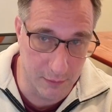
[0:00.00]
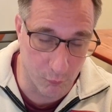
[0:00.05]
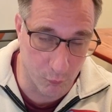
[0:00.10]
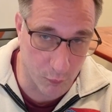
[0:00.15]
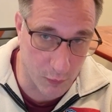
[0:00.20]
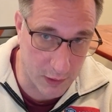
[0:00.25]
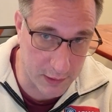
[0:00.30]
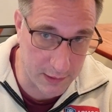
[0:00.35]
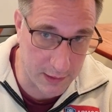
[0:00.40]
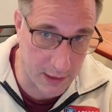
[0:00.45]

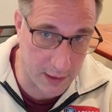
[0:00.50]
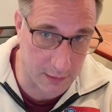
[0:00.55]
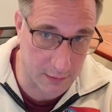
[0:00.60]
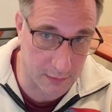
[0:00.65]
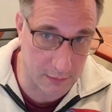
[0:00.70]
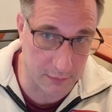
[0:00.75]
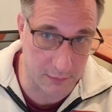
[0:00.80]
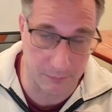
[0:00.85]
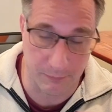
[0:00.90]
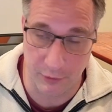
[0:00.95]

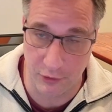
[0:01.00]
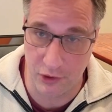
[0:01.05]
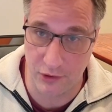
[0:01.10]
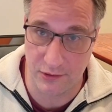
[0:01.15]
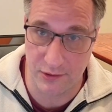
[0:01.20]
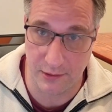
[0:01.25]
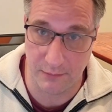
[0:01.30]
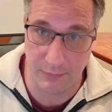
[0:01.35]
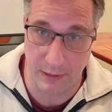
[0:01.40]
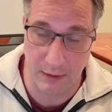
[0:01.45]
$1, the
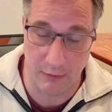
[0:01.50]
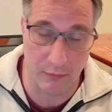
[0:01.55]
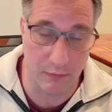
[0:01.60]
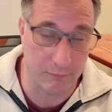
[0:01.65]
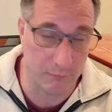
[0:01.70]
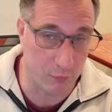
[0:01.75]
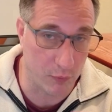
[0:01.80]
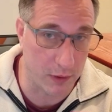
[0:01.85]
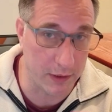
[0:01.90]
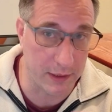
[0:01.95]
purchasing power
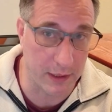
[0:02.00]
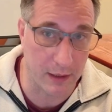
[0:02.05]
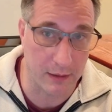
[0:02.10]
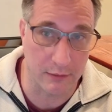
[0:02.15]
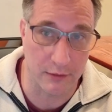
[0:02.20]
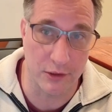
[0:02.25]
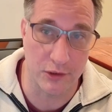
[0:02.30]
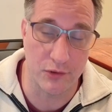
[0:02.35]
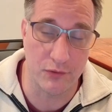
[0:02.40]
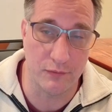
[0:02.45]
of
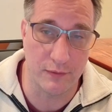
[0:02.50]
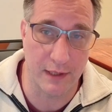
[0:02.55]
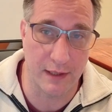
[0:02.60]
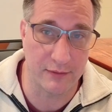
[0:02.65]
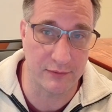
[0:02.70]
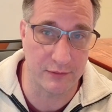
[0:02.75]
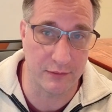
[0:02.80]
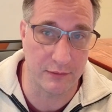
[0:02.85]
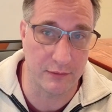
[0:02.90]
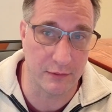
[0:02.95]
$1 in
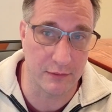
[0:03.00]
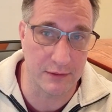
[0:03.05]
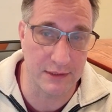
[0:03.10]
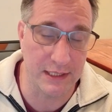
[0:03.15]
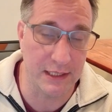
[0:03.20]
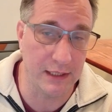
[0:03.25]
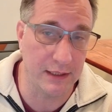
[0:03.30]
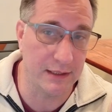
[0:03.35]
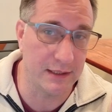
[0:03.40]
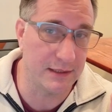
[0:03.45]
2013